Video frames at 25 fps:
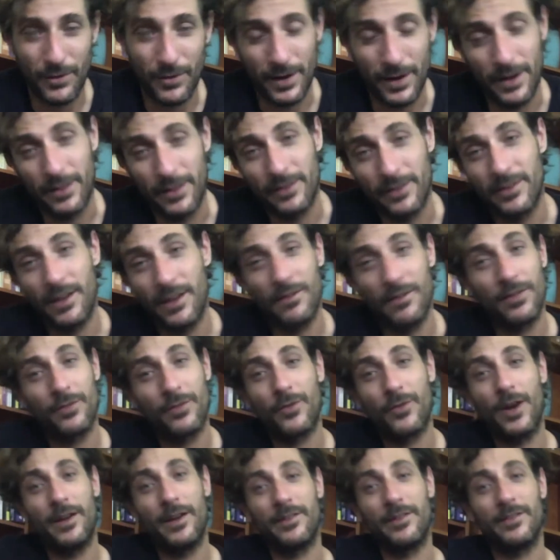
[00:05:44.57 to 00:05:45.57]
Now, the 7th
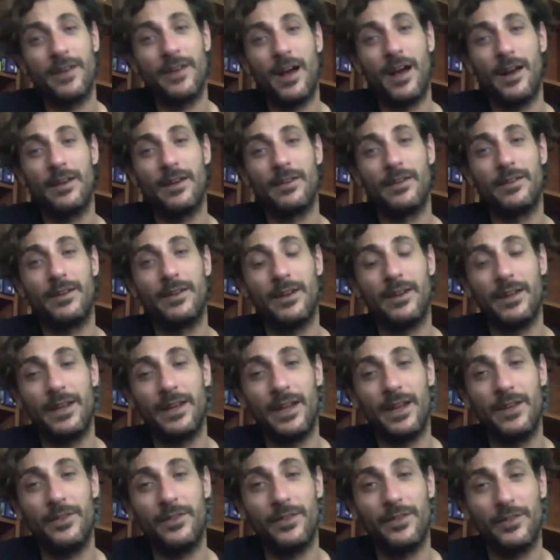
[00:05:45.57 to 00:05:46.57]
fret is not going to get
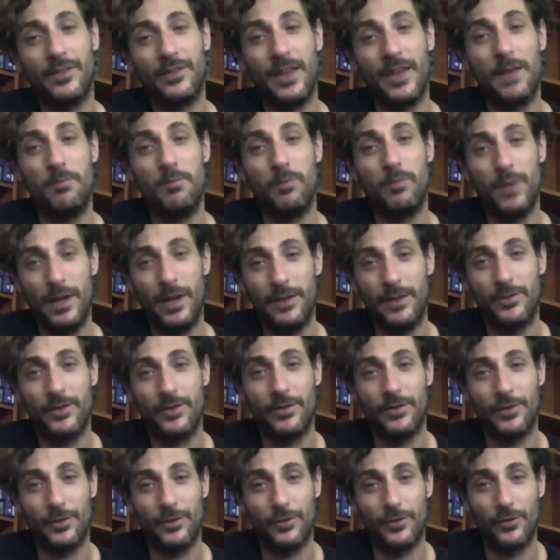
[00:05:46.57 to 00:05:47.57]
you the same pitch as
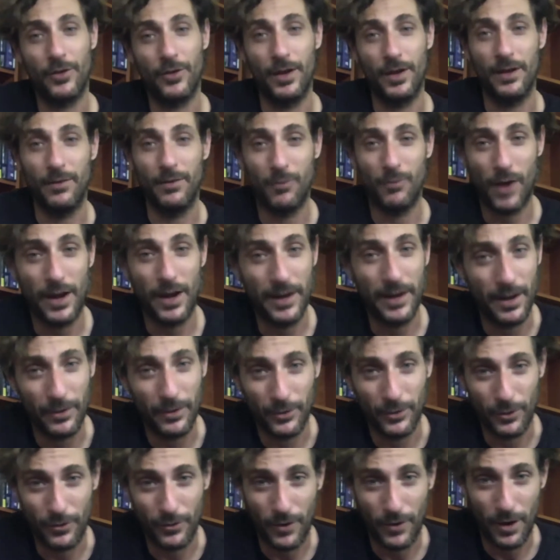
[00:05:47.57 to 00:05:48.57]
your string. Right now, so
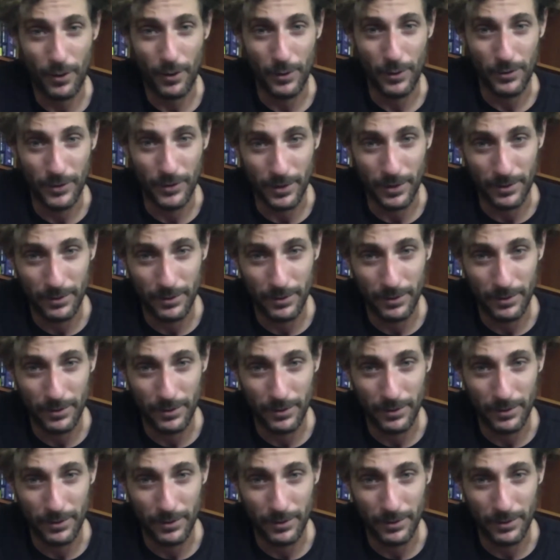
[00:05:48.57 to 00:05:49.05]
far, we've done